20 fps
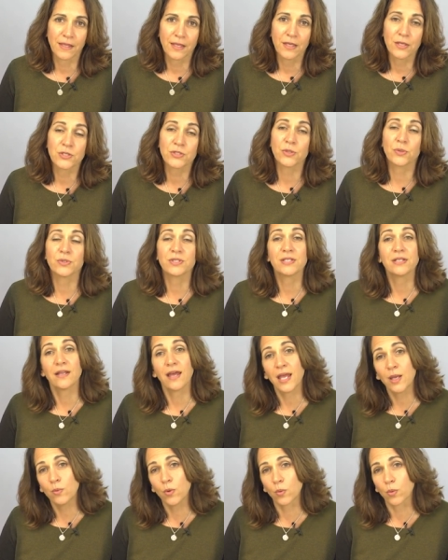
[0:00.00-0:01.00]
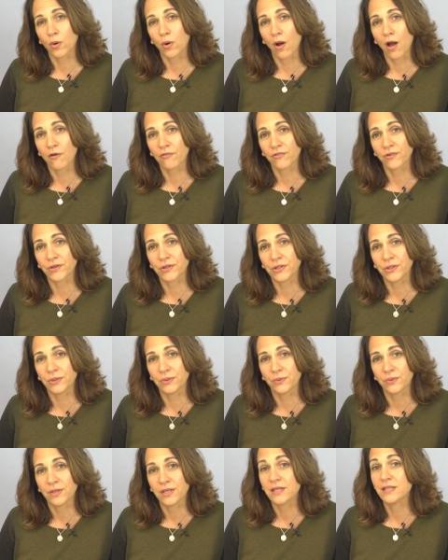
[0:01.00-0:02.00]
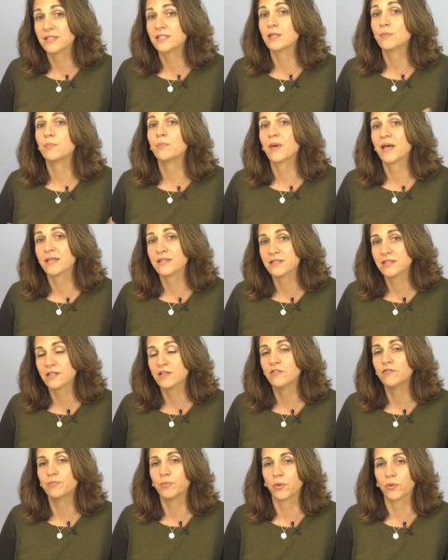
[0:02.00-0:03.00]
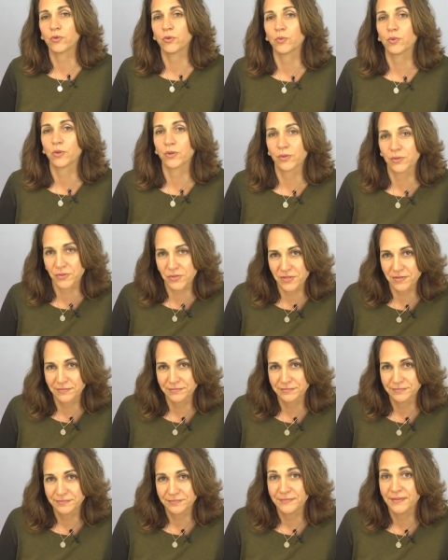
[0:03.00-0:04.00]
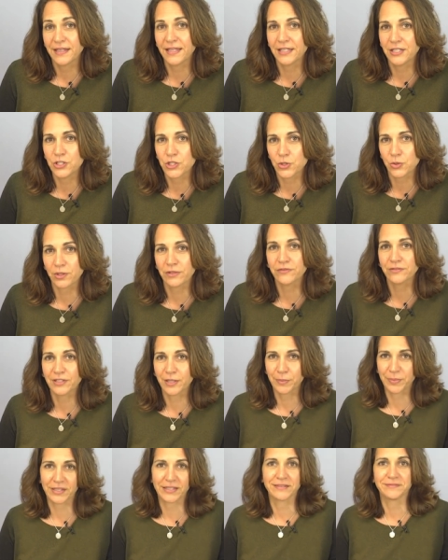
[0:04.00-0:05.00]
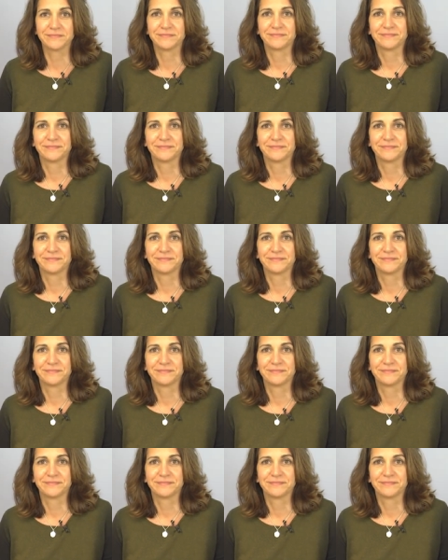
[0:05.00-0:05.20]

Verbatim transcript: So today what we're offering you is the best of both worlds. Enjoy flipping.